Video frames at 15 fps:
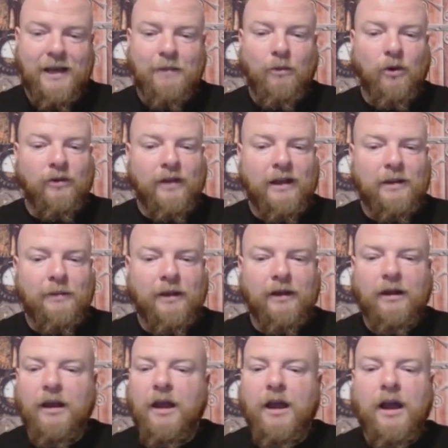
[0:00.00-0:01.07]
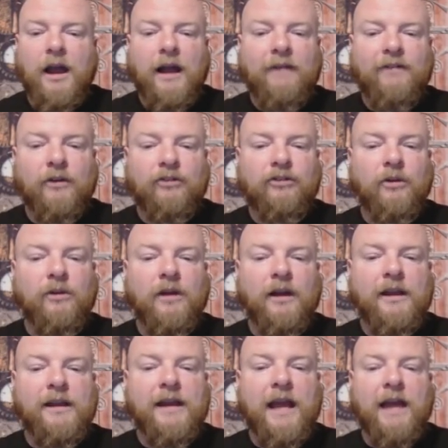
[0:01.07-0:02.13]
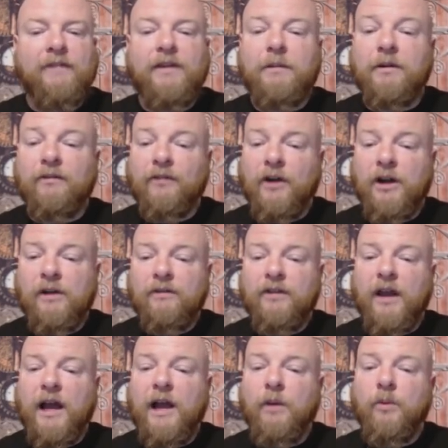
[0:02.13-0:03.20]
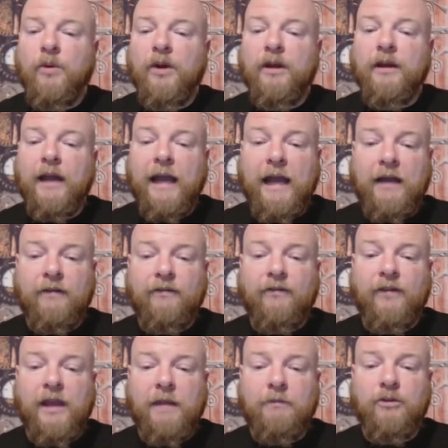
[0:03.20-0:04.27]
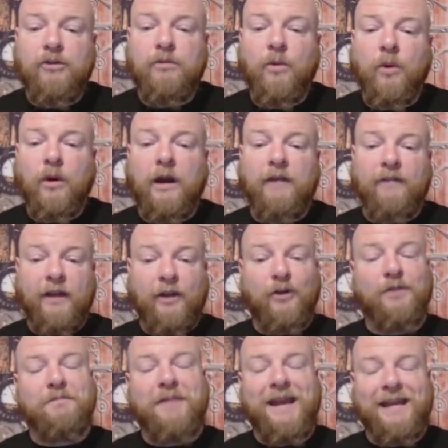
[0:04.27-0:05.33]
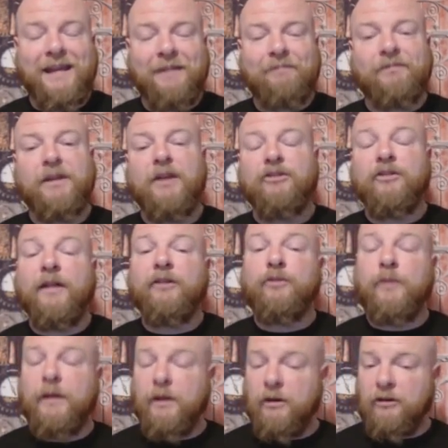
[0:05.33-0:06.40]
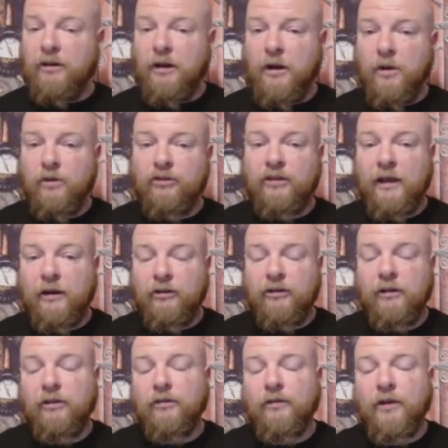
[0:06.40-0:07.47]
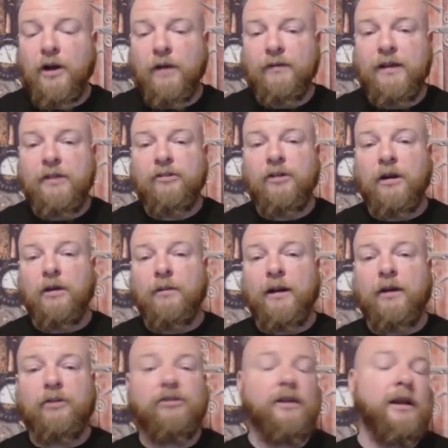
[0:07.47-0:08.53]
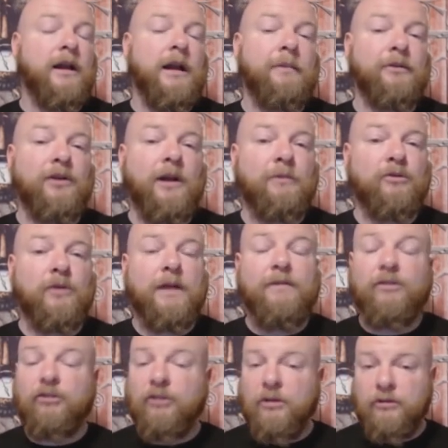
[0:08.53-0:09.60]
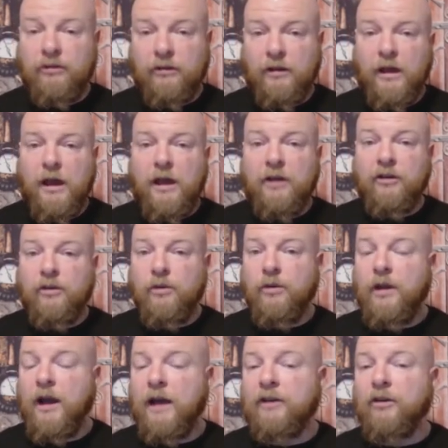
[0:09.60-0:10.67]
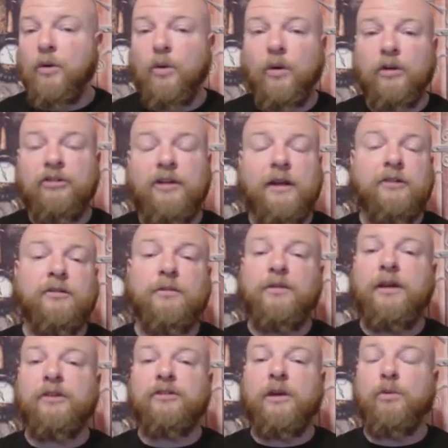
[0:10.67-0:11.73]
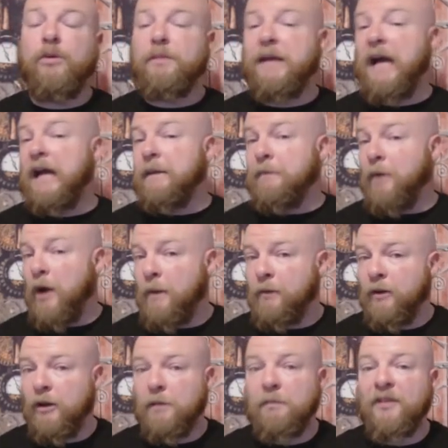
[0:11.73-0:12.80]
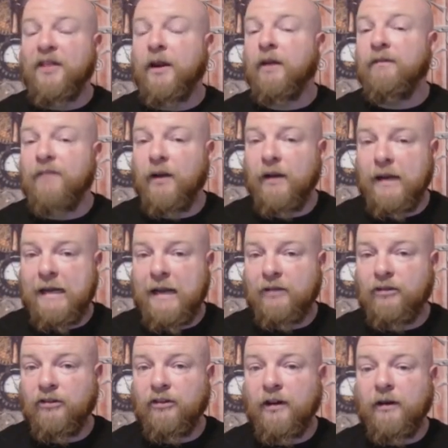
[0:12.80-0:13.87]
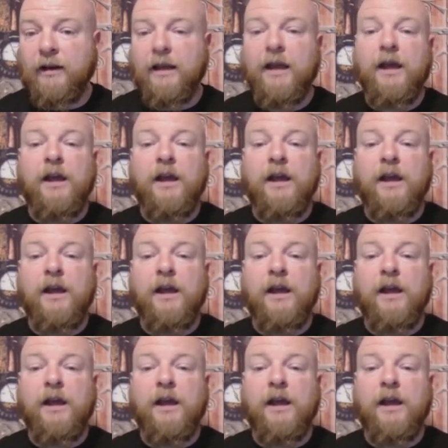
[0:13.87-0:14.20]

More on that in a bit. I feel so lucky to have him involved. I would have him do more if I could make him. So that's really good to know. Sanderson is involved. He's gone on record saying a couple times Rafe is choosing to cut or change some things that will be unpopular, but they're very necessary.